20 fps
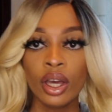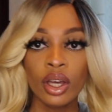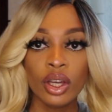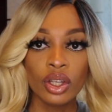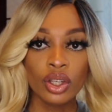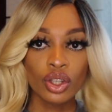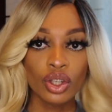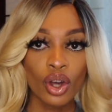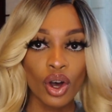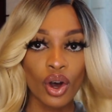
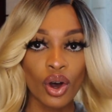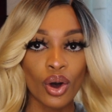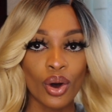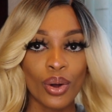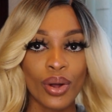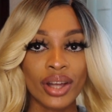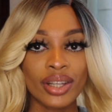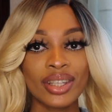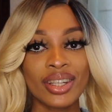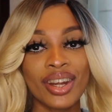So
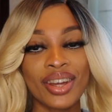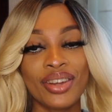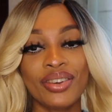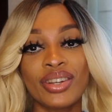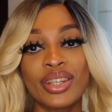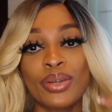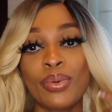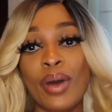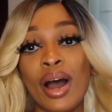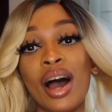that's another
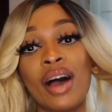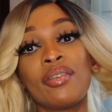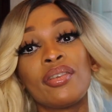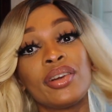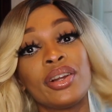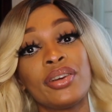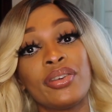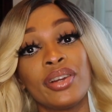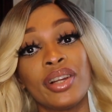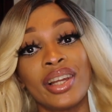reason why I
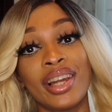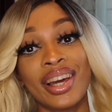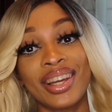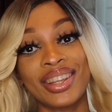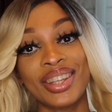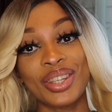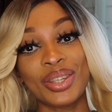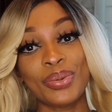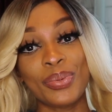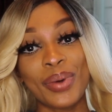really, really like
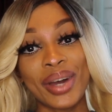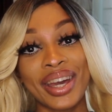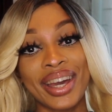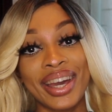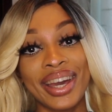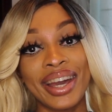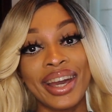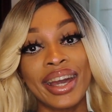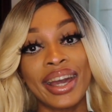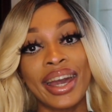this
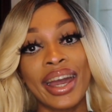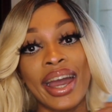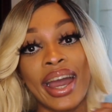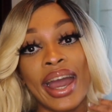wig.